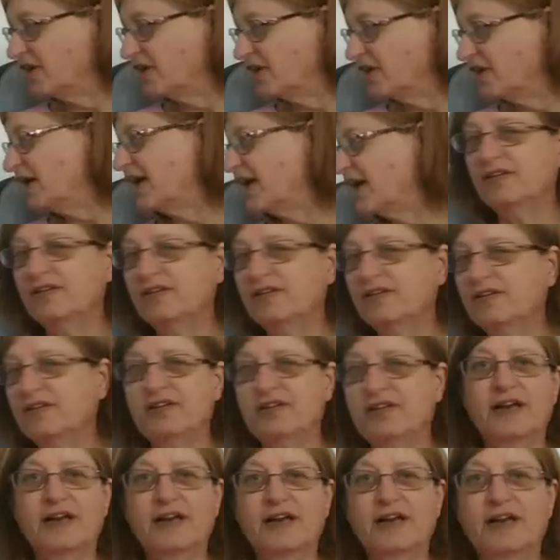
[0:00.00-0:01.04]
and and
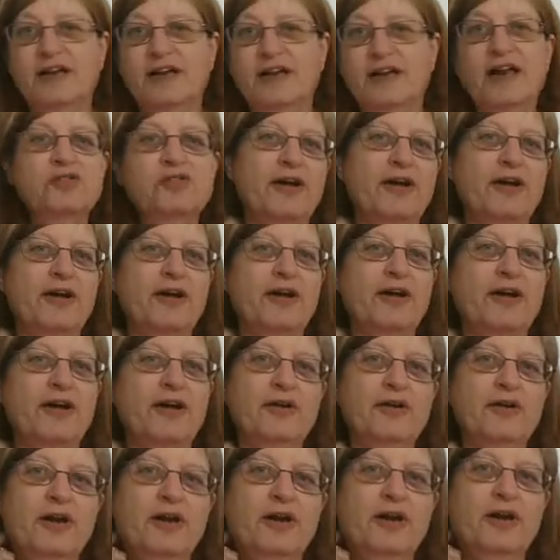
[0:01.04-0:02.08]
an angel tarot.
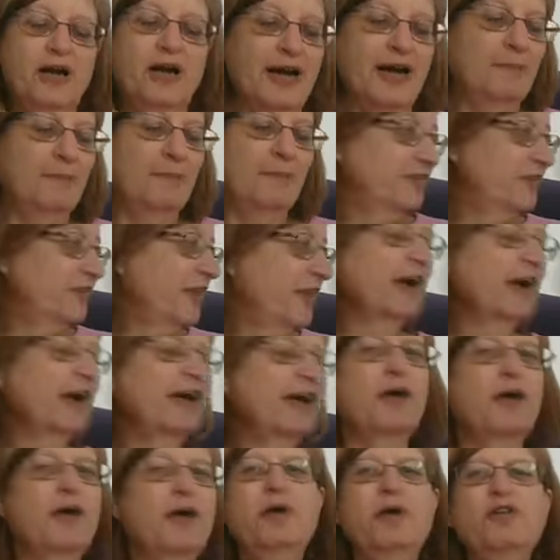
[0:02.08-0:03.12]
Um, so then I
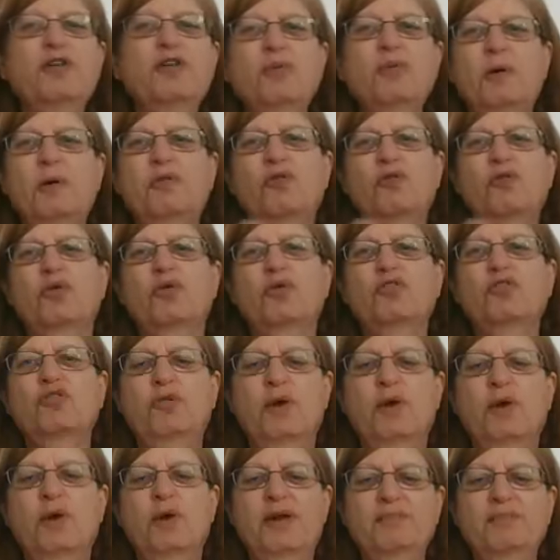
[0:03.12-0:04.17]
go, which one am I drawn to?
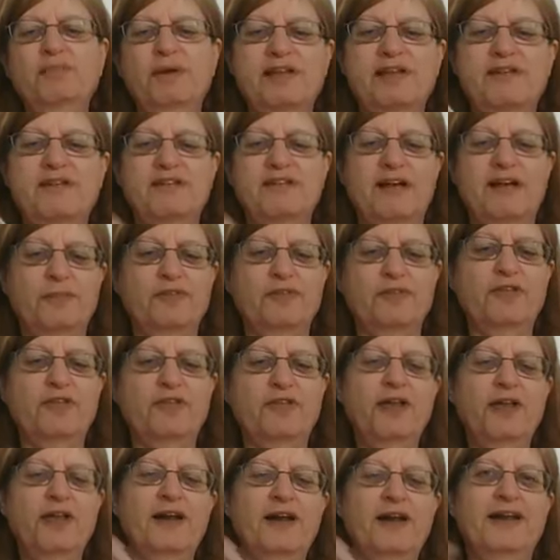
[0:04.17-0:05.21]
Well, I pick these up. So
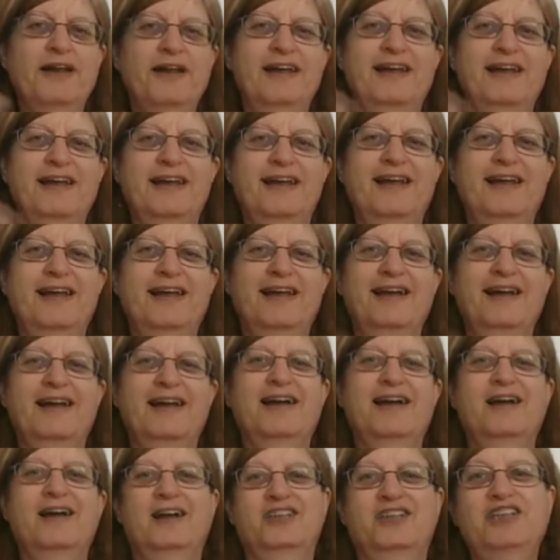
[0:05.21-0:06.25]
then I
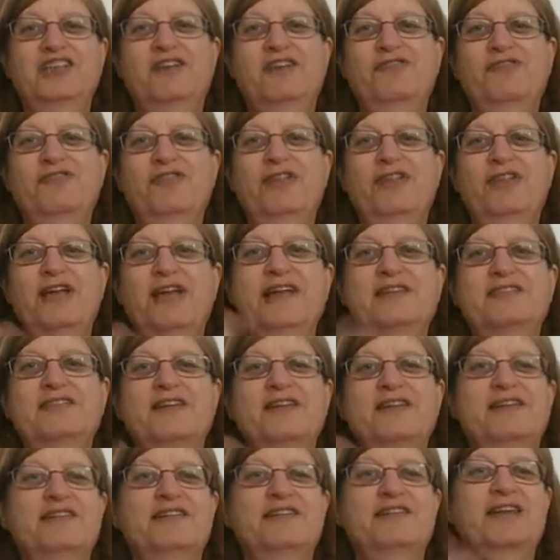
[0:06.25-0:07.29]
shuffle these
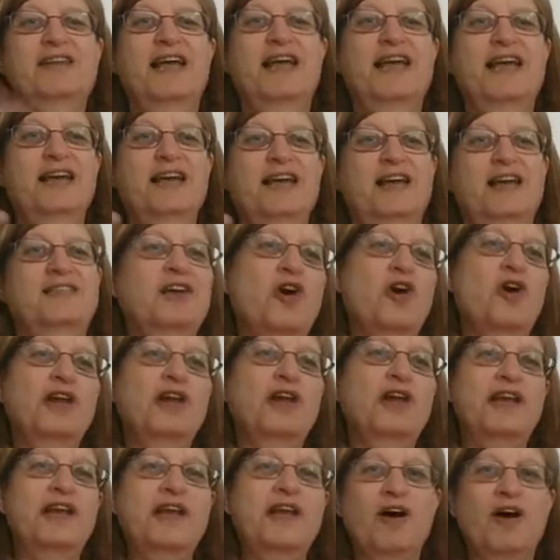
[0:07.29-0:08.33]
and say, say
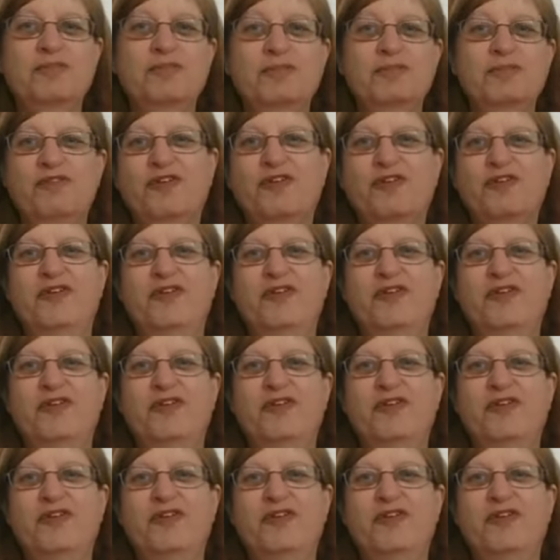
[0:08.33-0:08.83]
Holly asked me for a